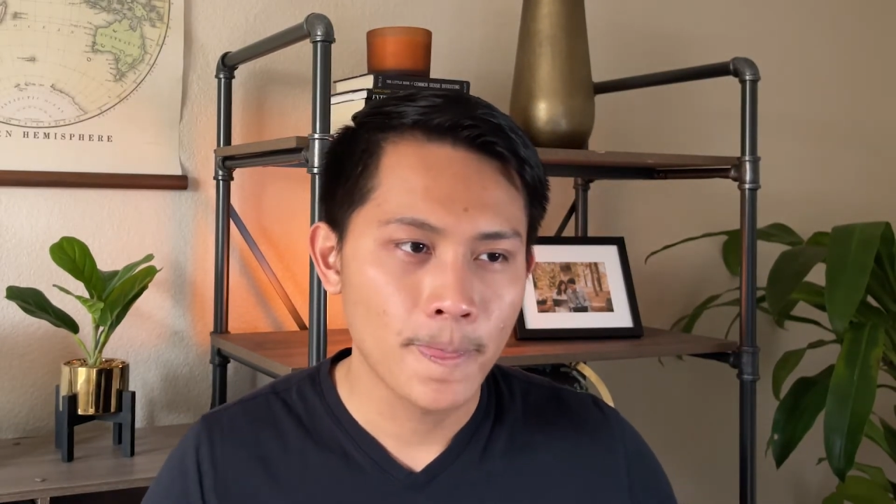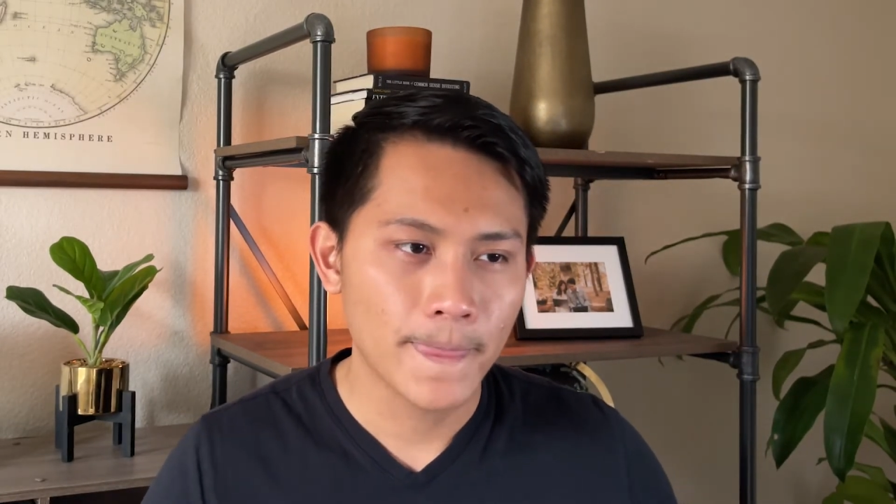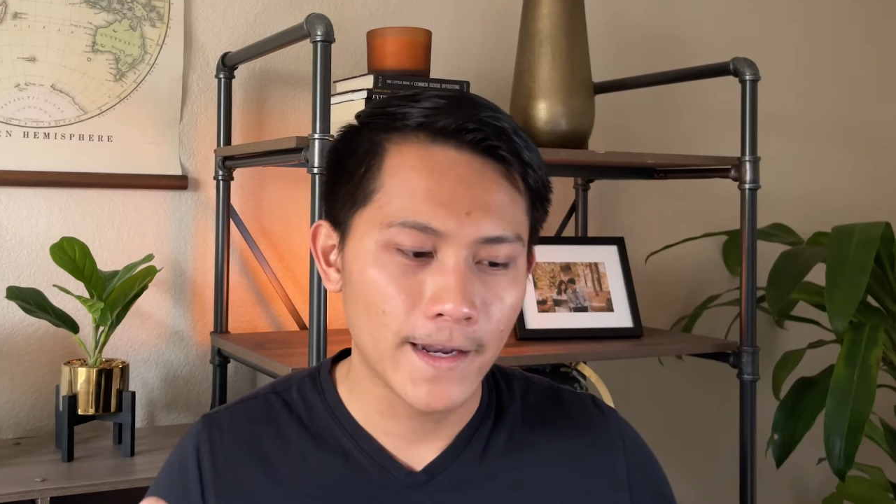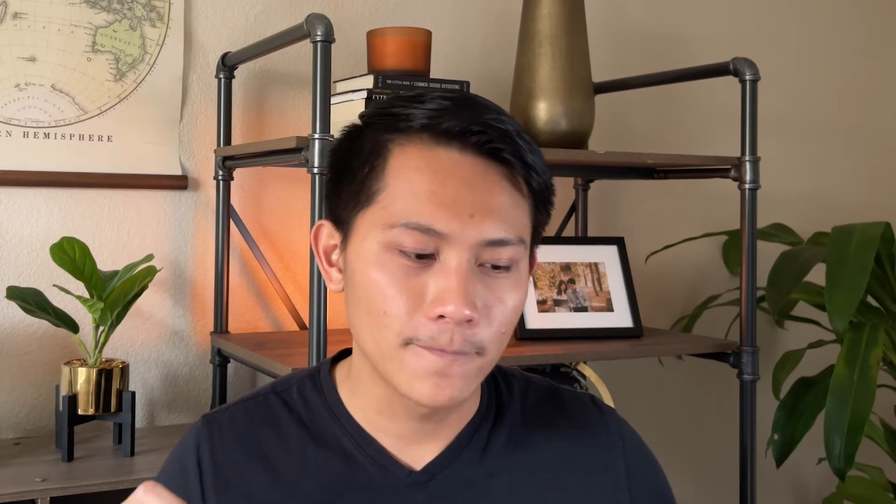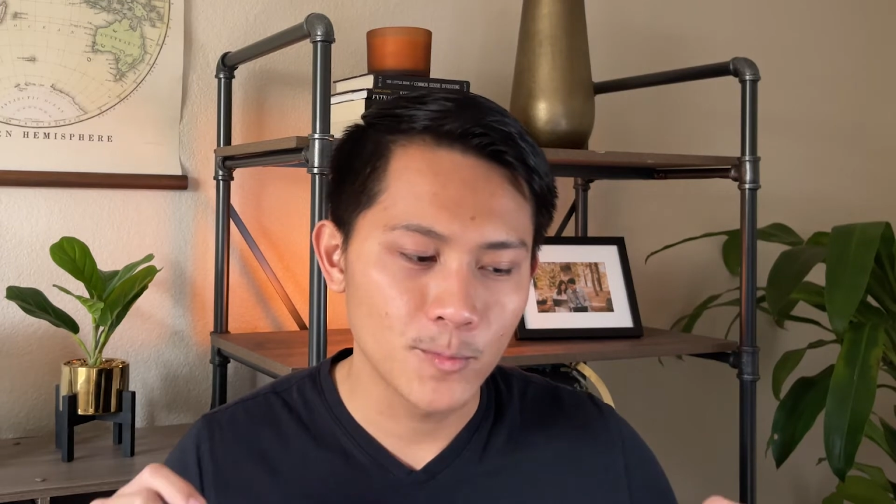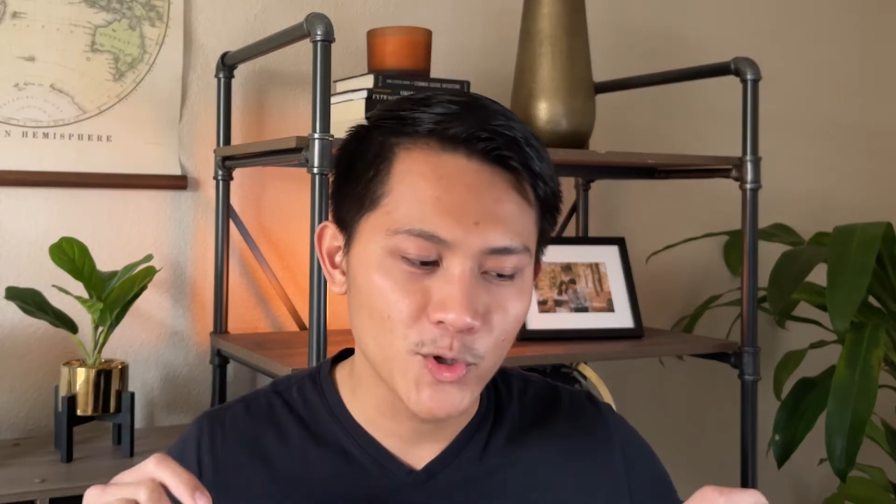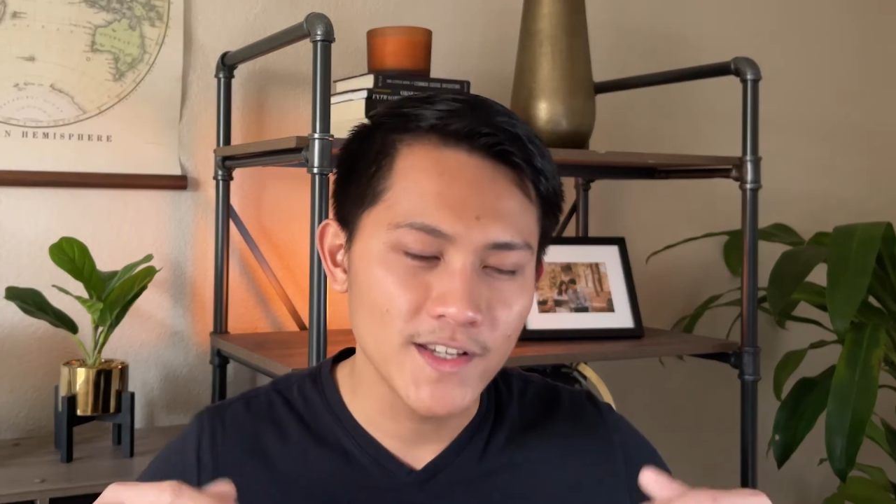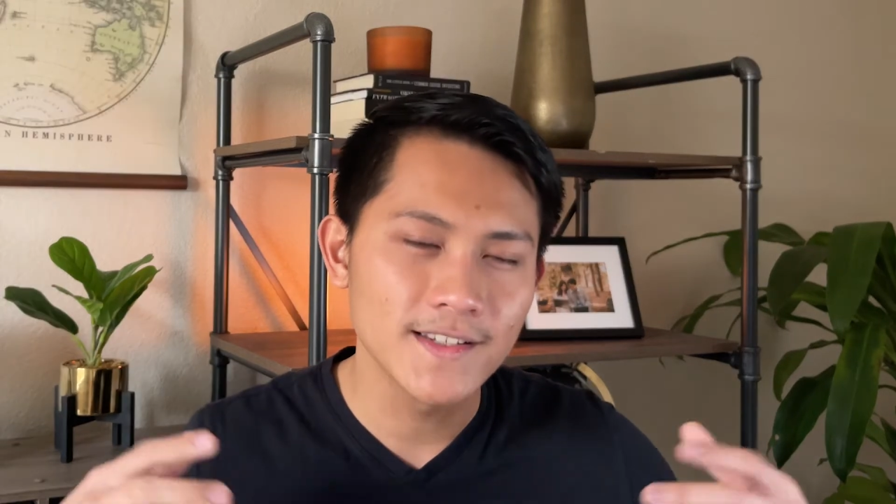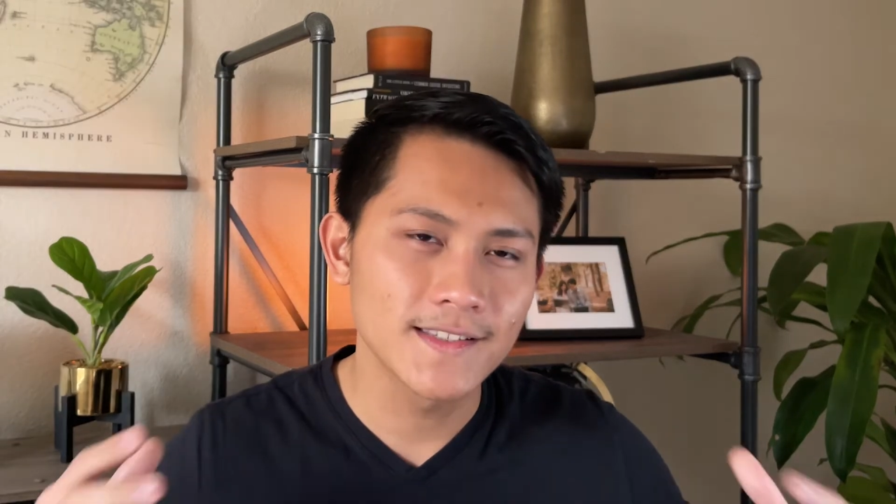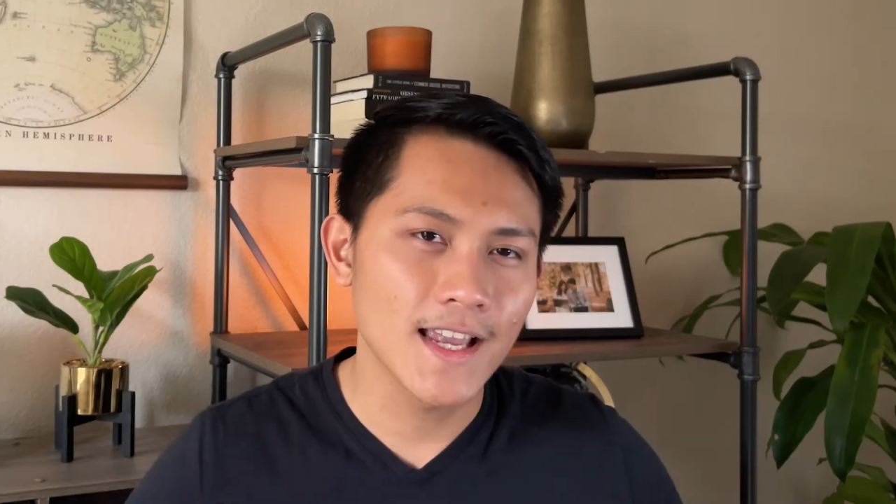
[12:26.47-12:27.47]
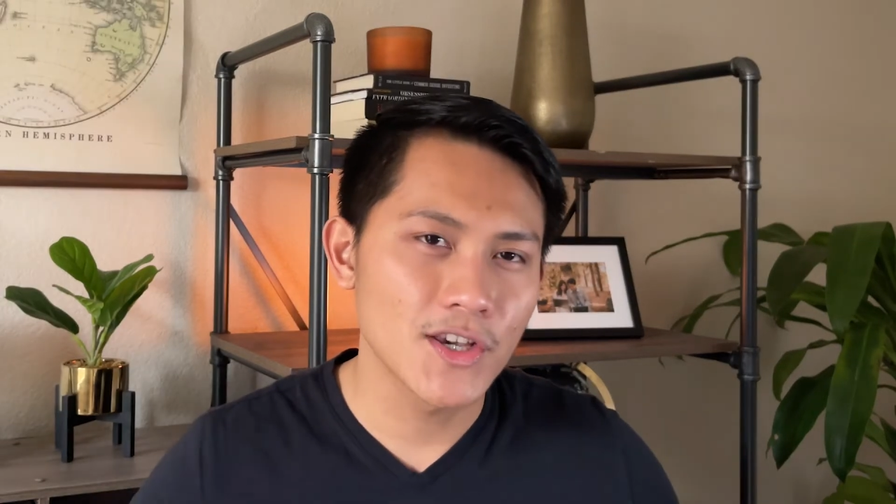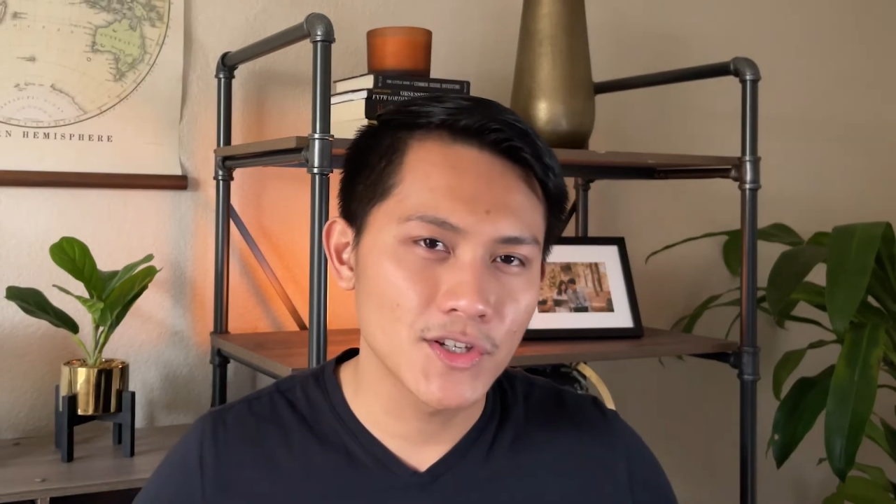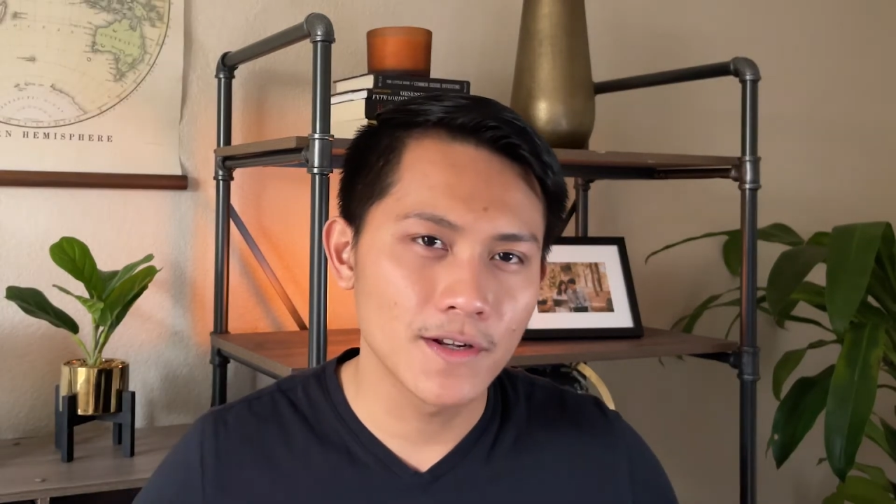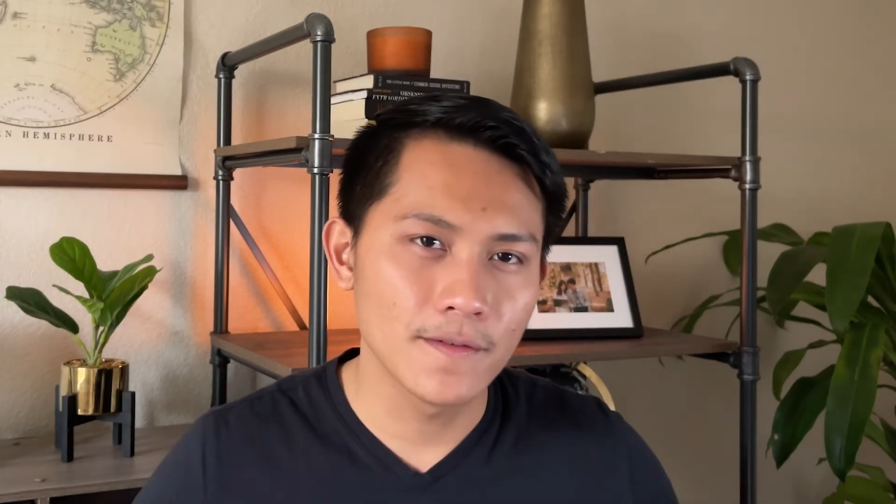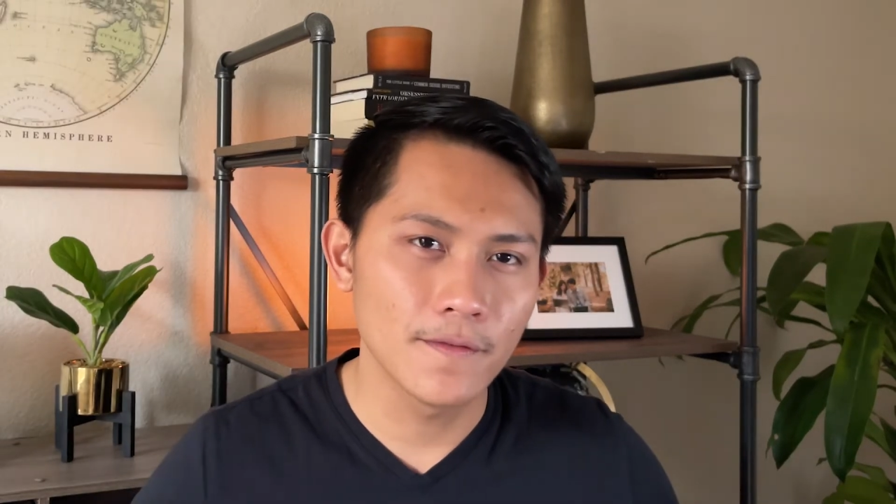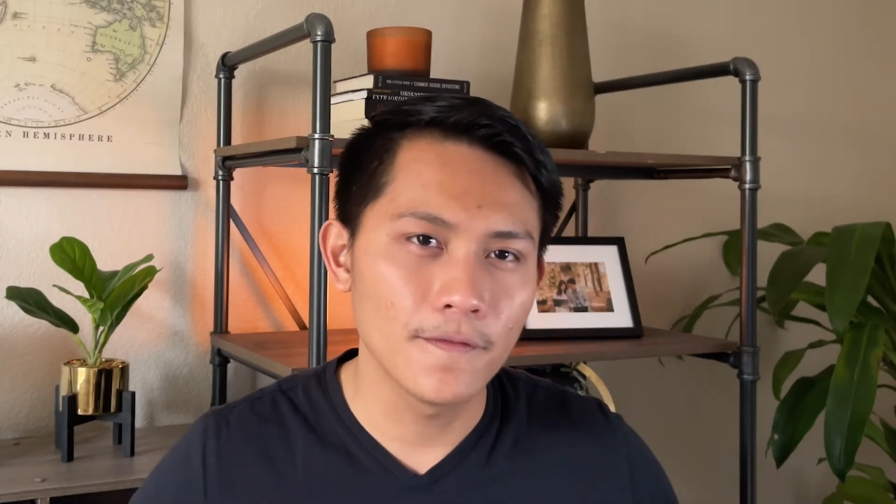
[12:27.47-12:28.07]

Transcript: kind of presentation